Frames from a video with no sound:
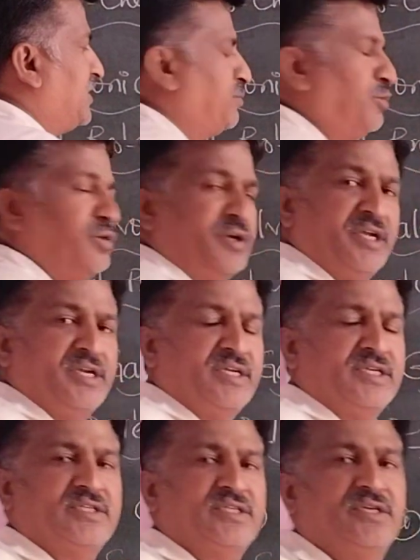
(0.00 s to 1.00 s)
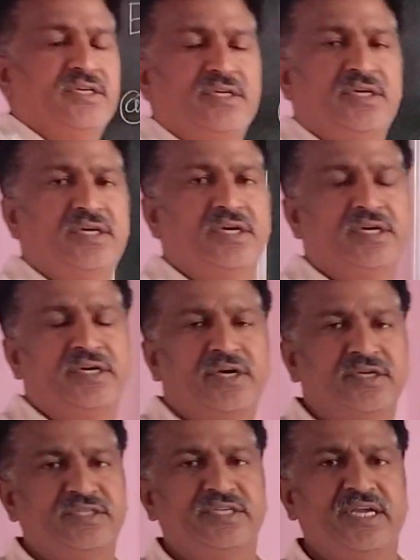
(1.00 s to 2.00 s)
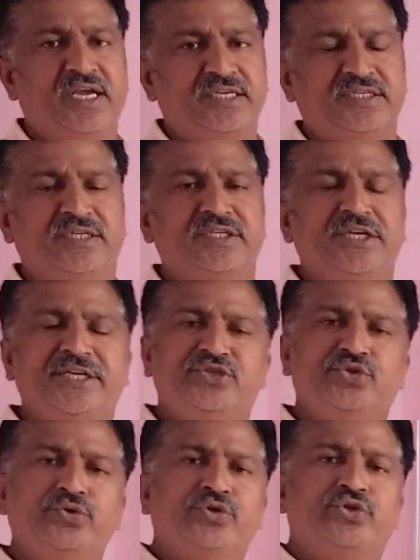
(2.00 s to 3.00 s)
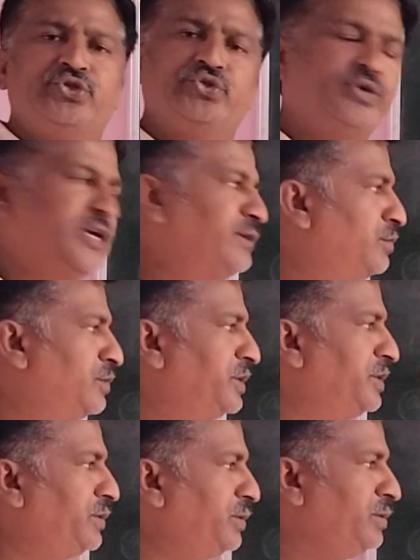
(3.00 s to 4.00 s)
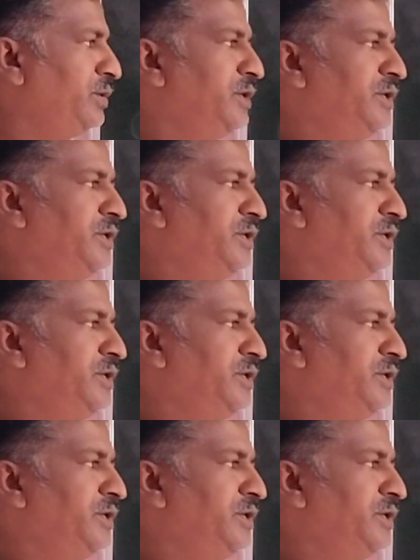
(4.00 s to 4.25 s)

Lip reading: spontaneous redox reaction is used to convert into